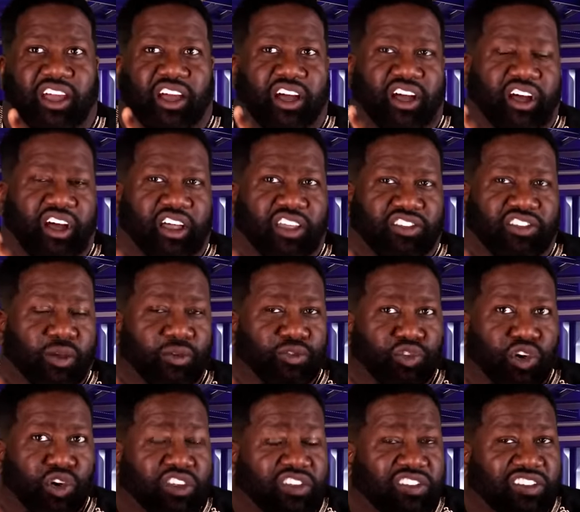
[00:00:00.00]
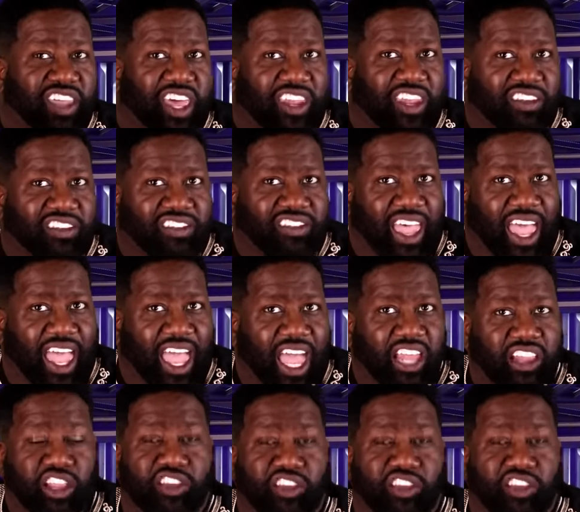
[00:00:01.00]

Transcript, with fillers: uh, uh, some sort of set aside.